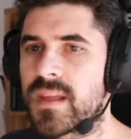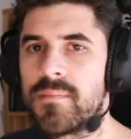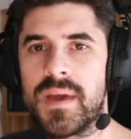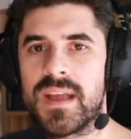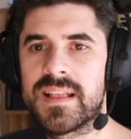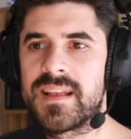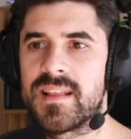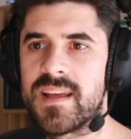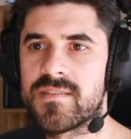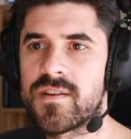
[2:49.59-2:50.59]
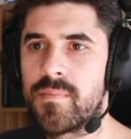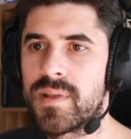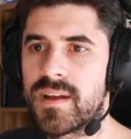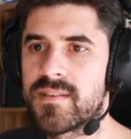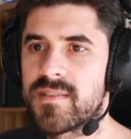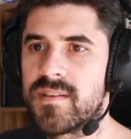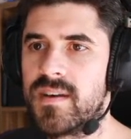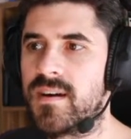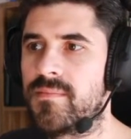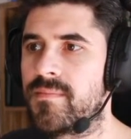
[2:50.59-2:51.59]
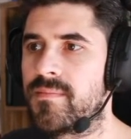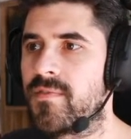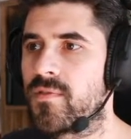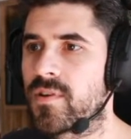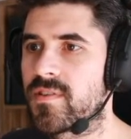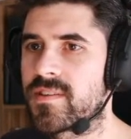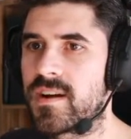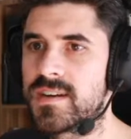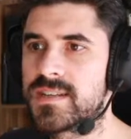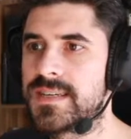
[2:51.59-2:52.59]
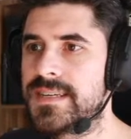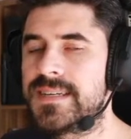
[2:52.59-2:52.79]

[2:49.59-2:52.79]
make it a little less complex for a start.